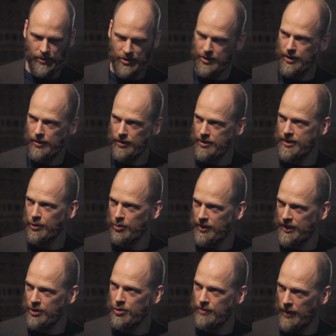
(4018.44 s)
skills that you
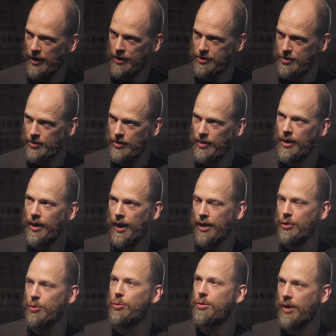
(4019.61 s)
need to master,
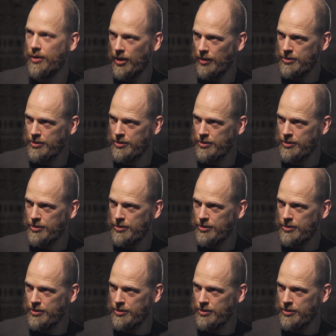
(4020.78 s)
and you can